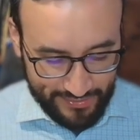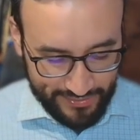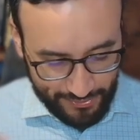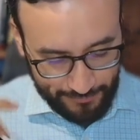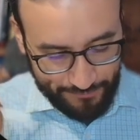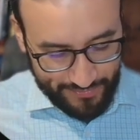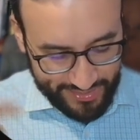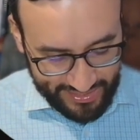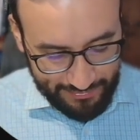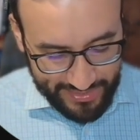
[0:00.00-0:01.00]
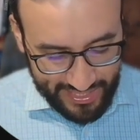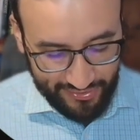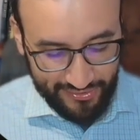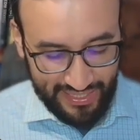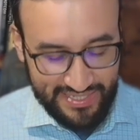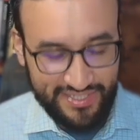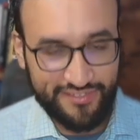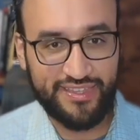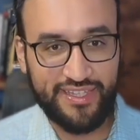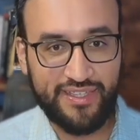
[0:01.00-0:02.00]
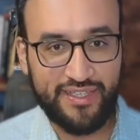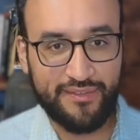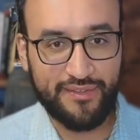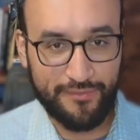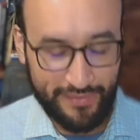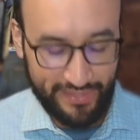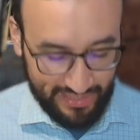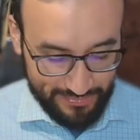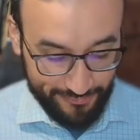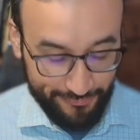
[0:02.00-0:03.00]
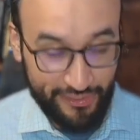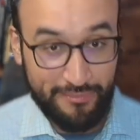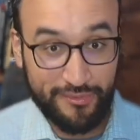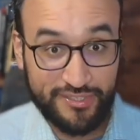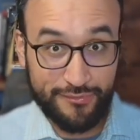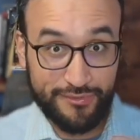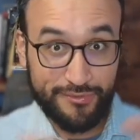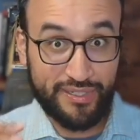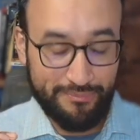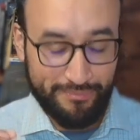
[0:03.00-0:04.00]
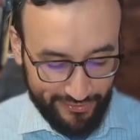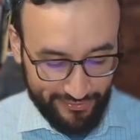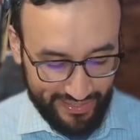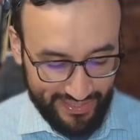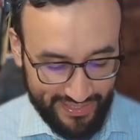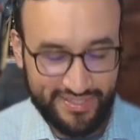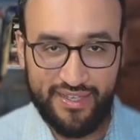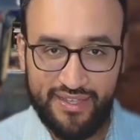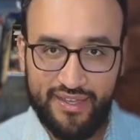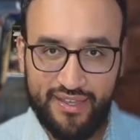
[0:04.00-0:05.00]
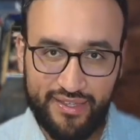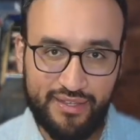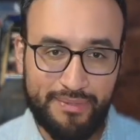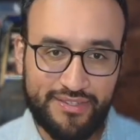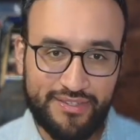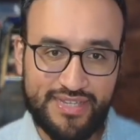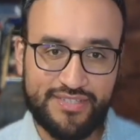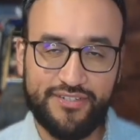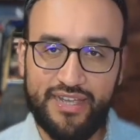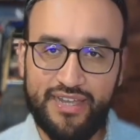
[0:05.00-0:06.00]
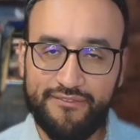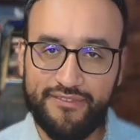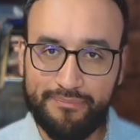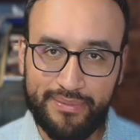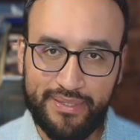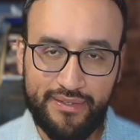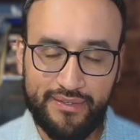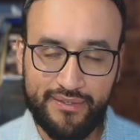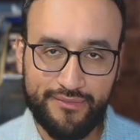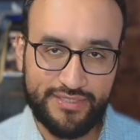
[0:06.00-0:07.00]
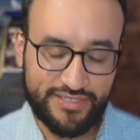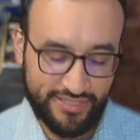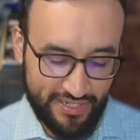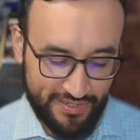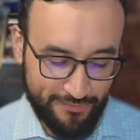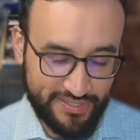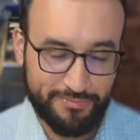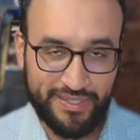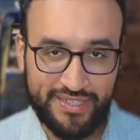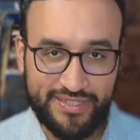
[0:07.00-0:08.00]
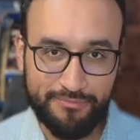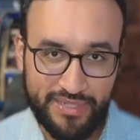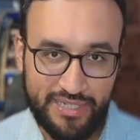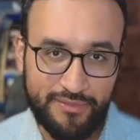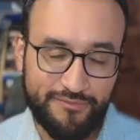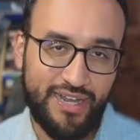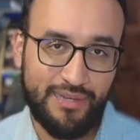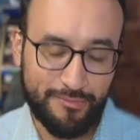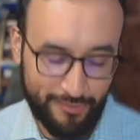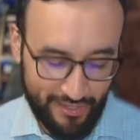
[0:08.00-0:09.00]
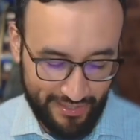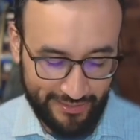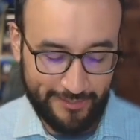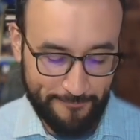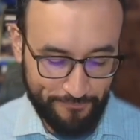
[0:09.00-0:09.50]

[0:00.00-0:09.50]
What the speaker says: So some general lines of thinking when it comes to frameworks of what we're going to build is think about this as your MVP, which means your minimum viable product.